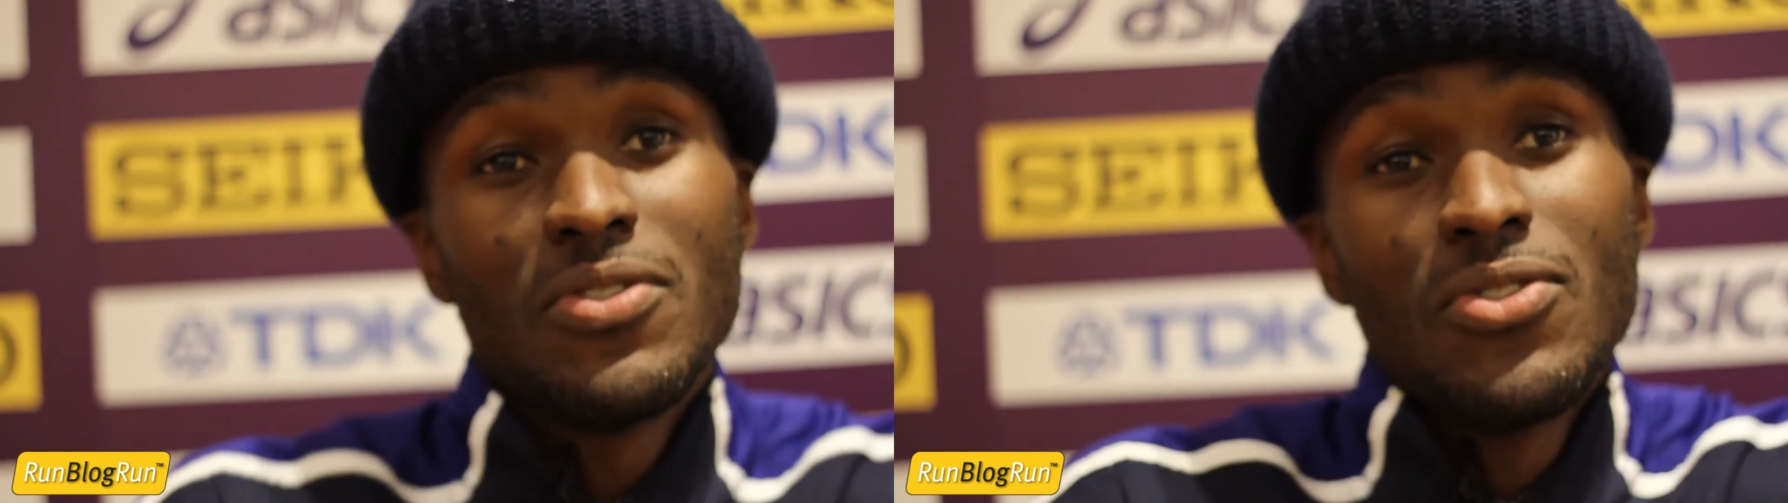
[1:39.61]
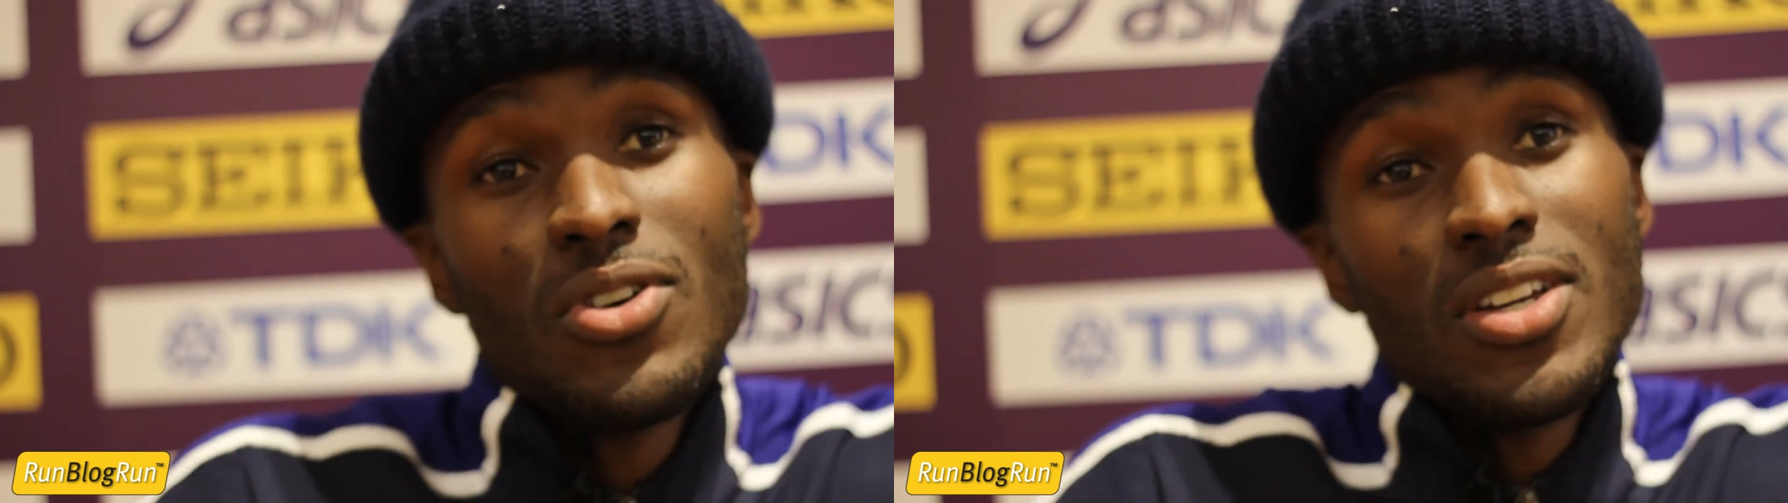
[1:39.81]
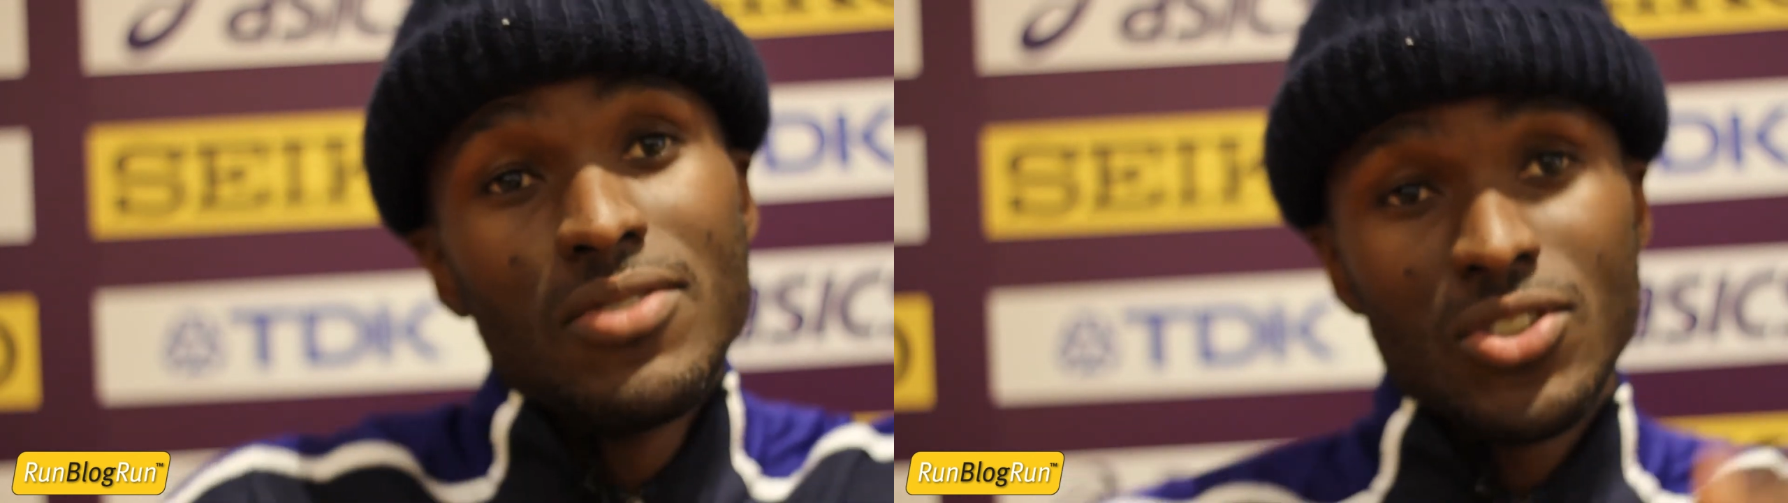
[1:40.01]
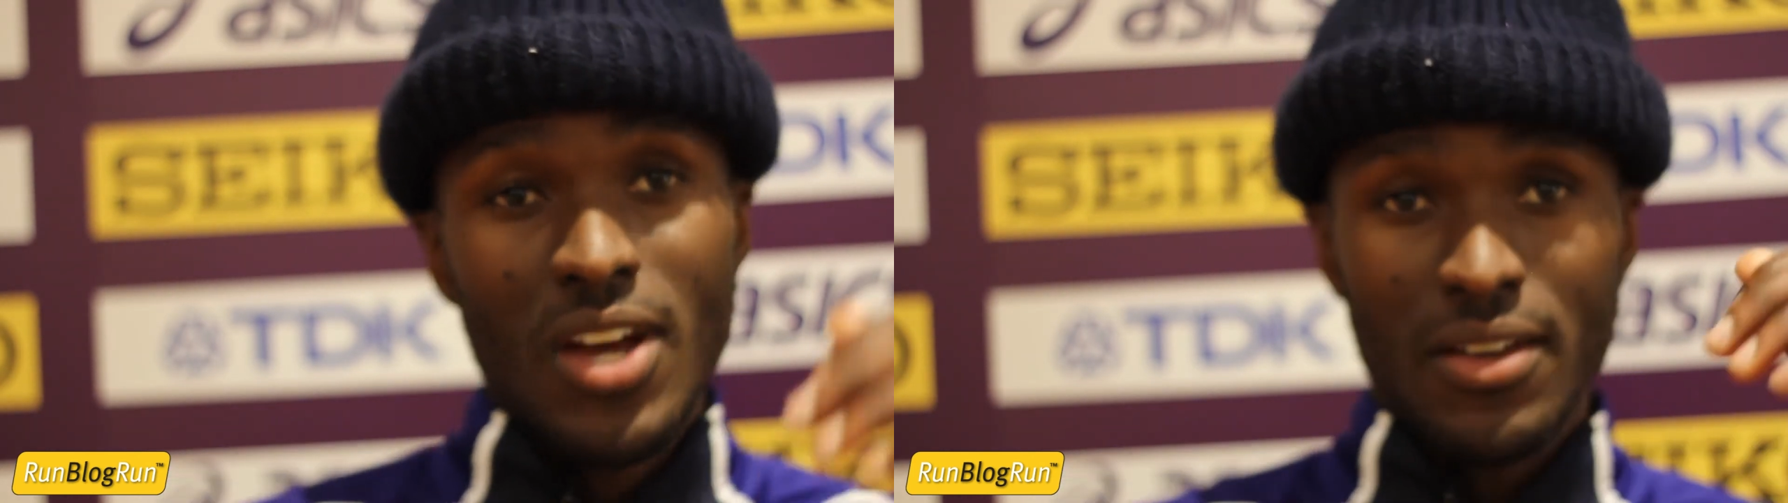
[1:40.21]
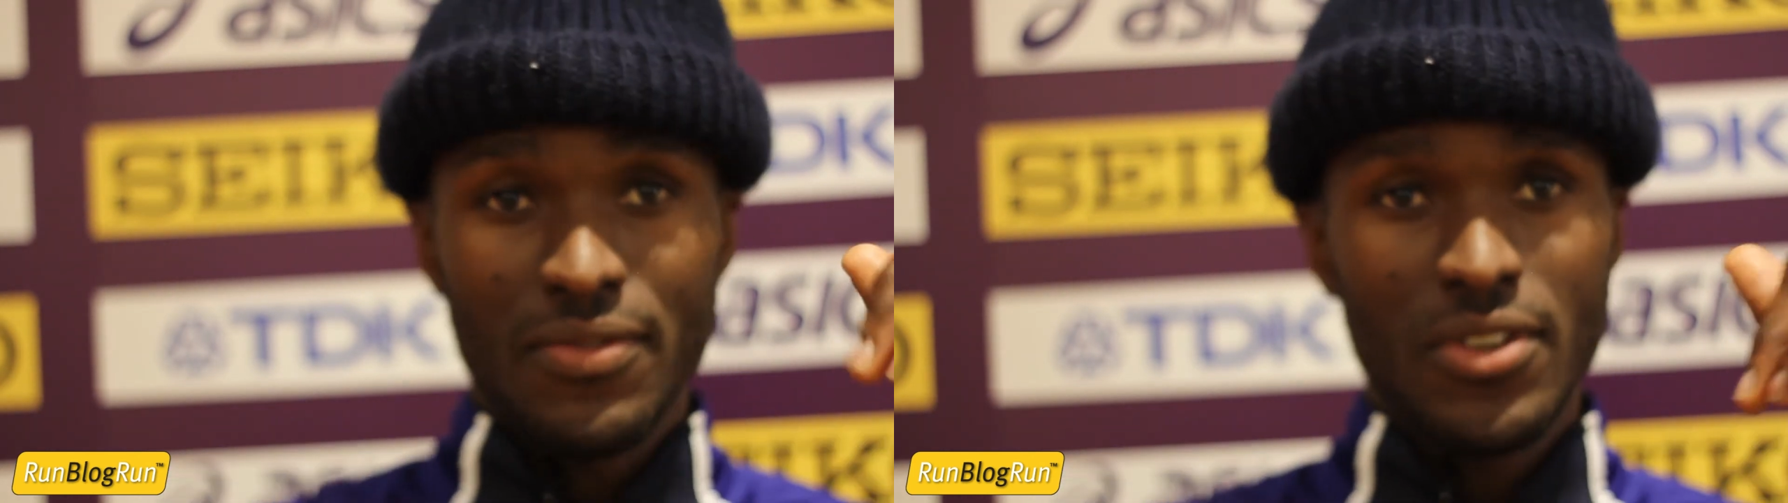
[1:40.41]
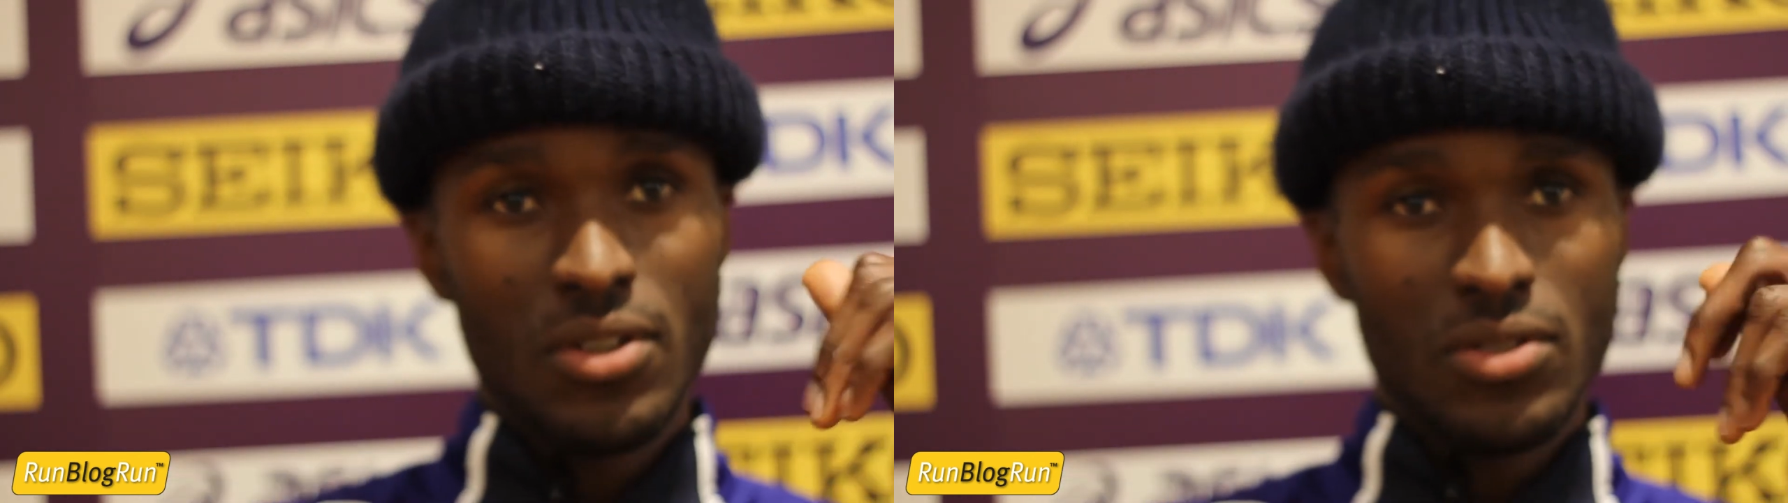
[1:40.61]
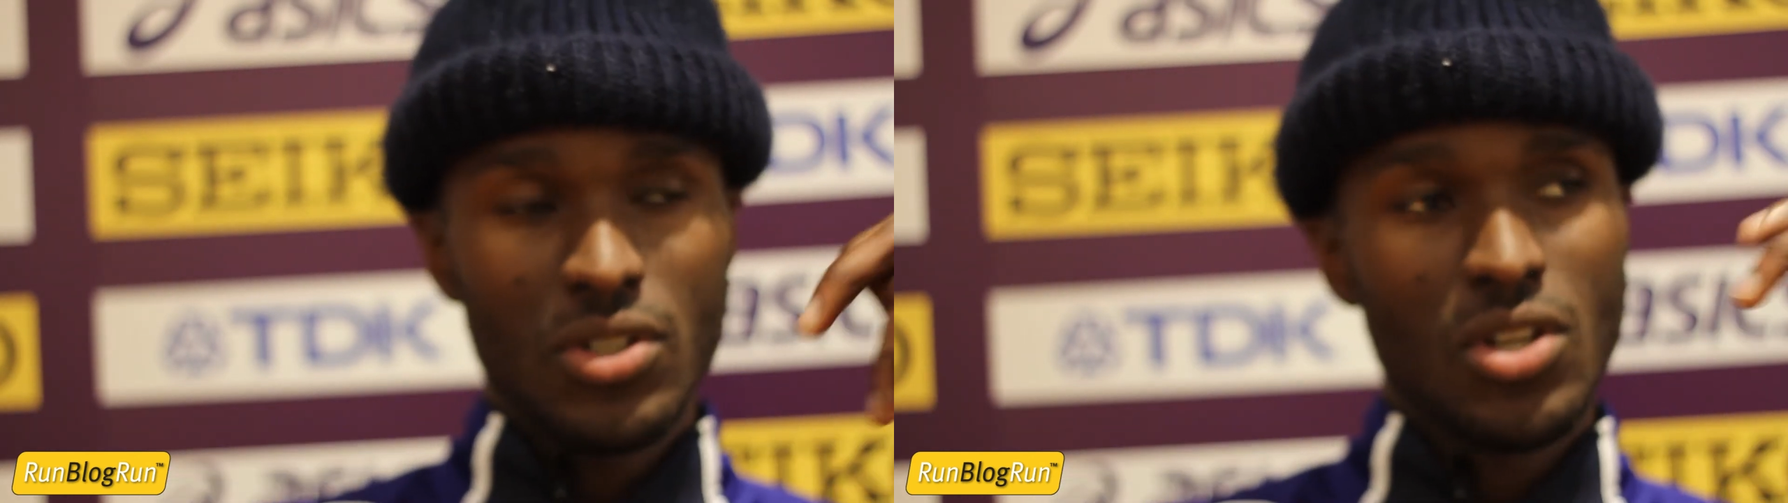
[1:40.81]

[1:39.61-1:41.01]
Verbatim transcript: before even track and field.